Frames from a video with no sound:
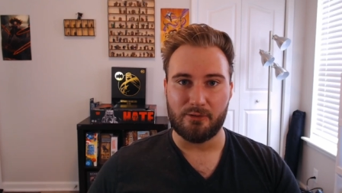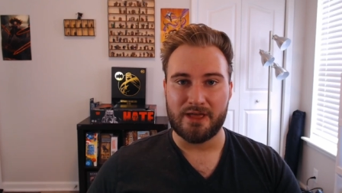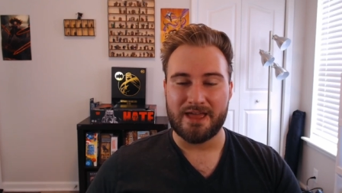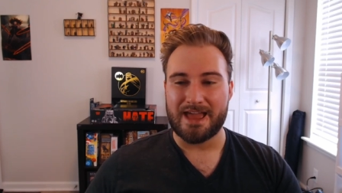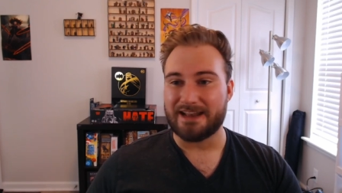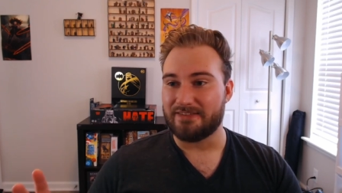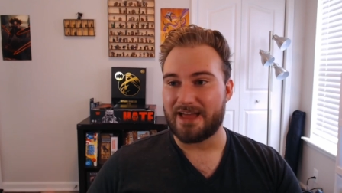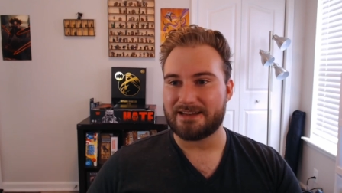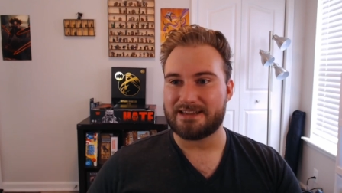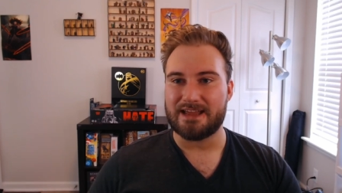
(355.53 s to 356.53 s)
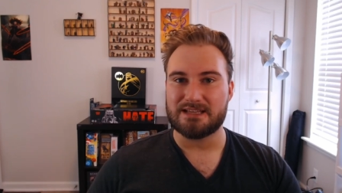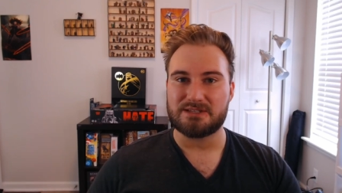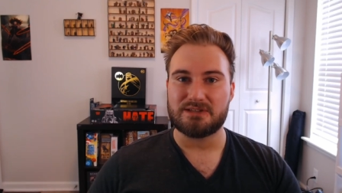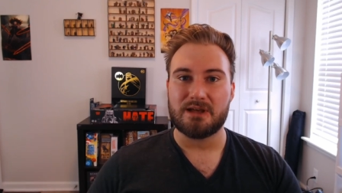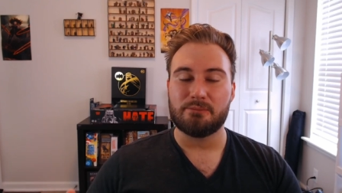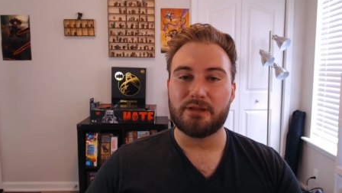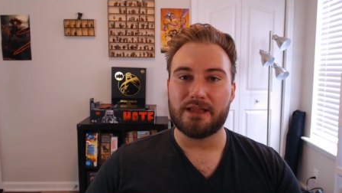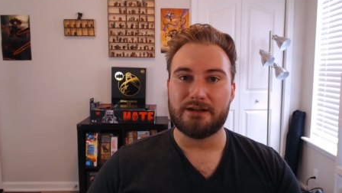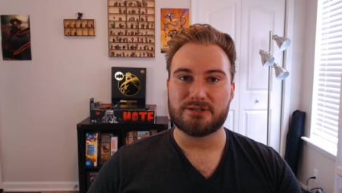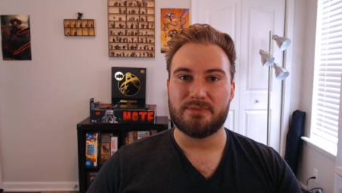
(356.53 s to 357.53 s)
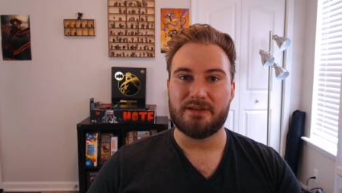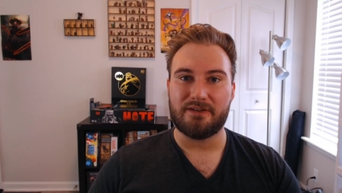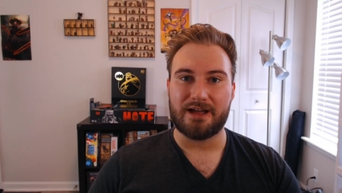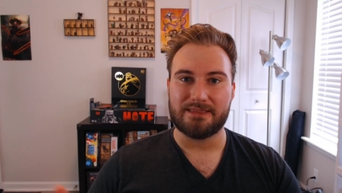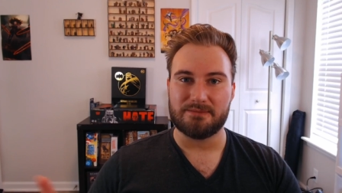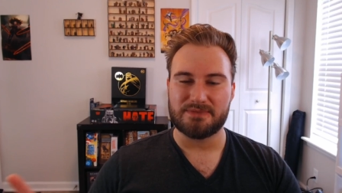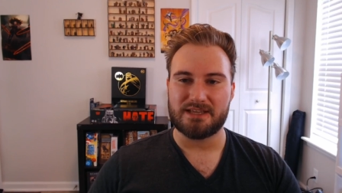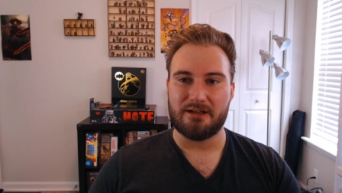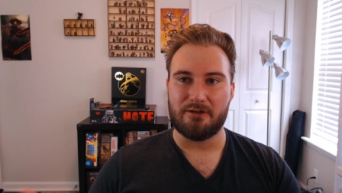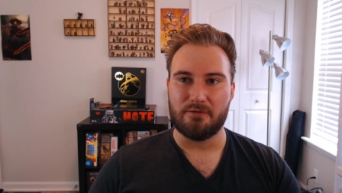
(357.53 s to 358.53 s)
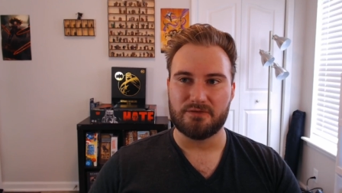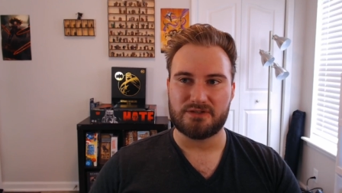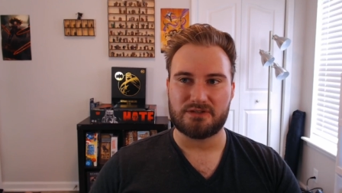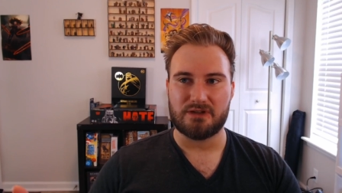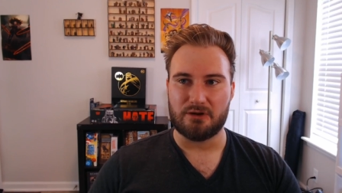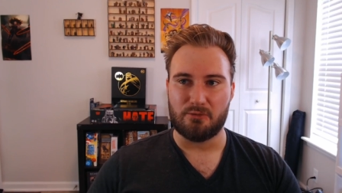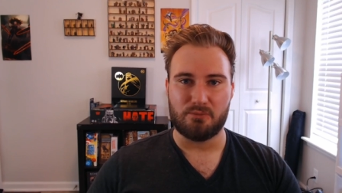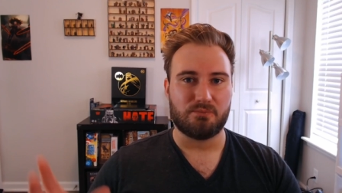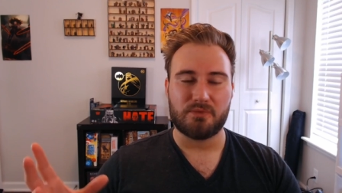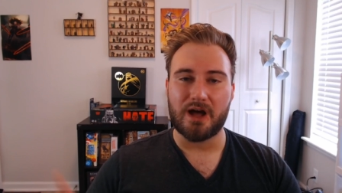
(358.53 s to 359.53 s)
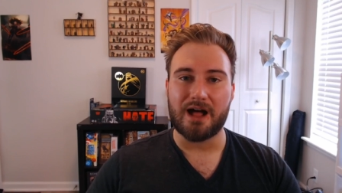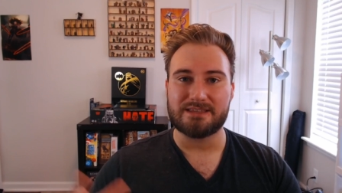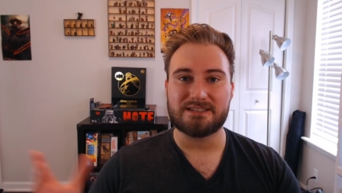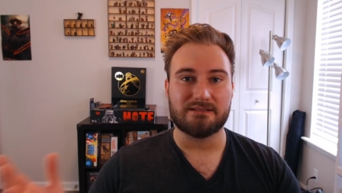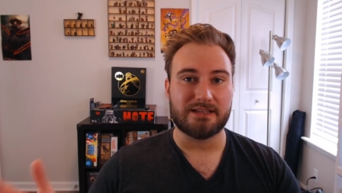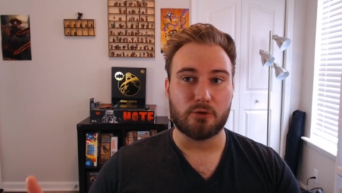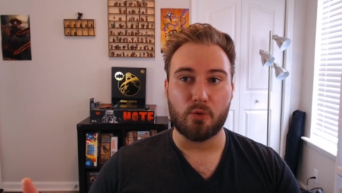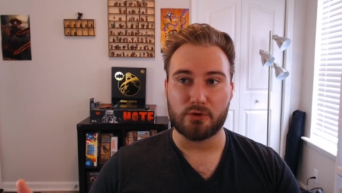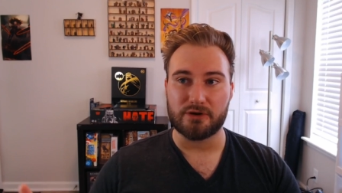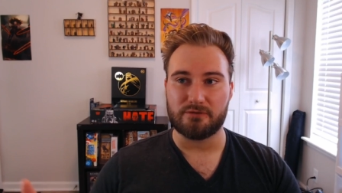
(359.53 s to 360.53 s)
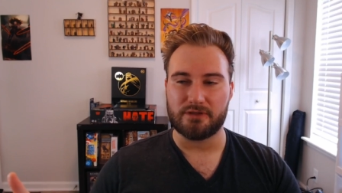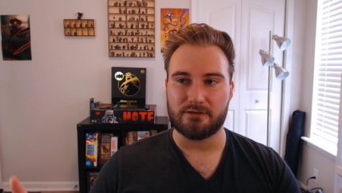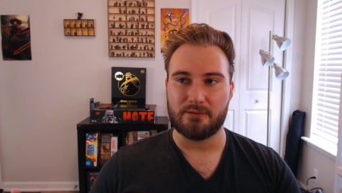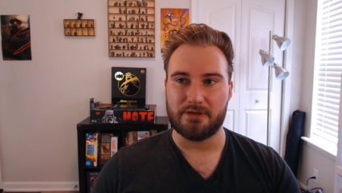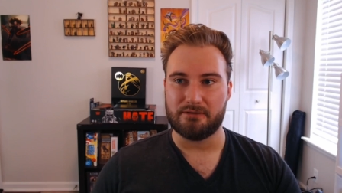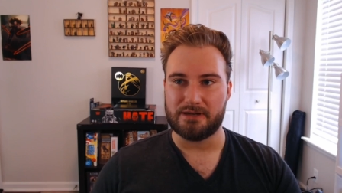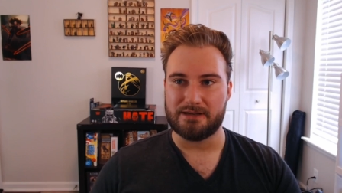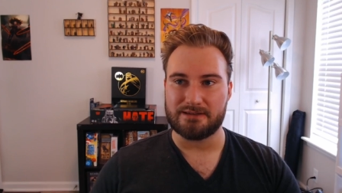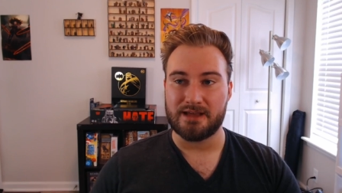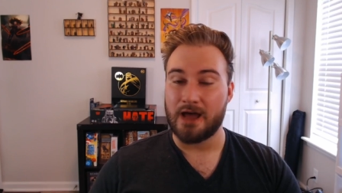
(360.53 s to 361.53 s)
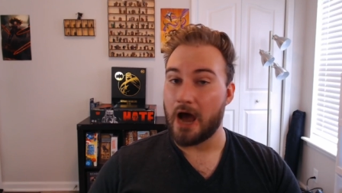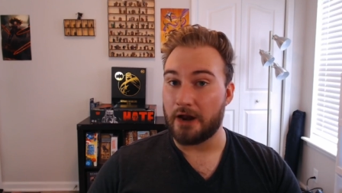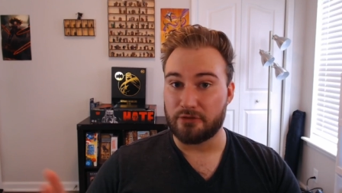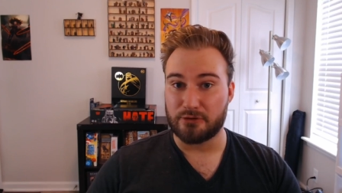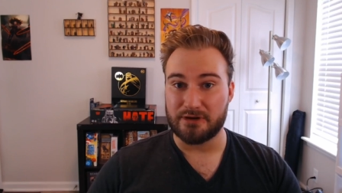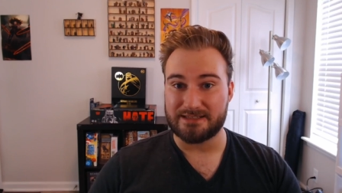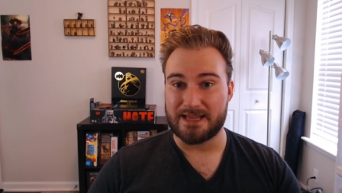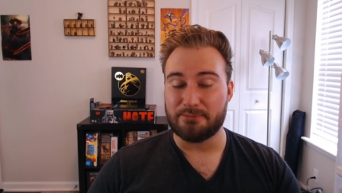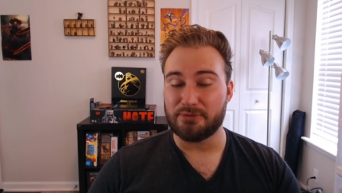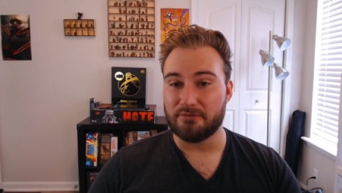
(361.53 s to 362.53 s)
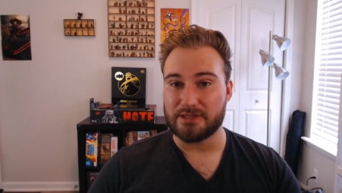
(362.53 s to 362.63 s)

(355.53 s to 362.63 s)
And in that case, players may find themselves, you know, constantly courted for their abilities. Another good example of this would